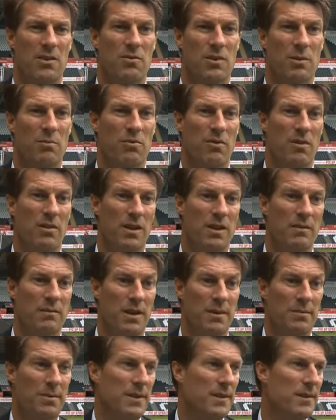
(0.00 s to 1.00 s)
could have brought in
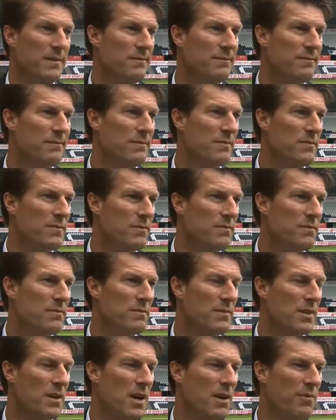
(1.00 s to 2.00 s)
maybe
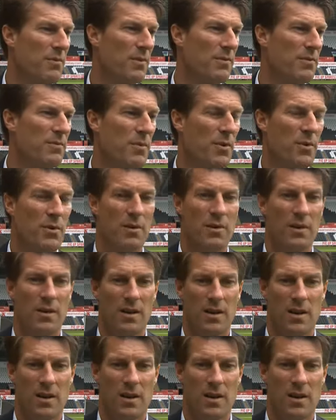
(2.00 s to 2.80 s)
a couple of more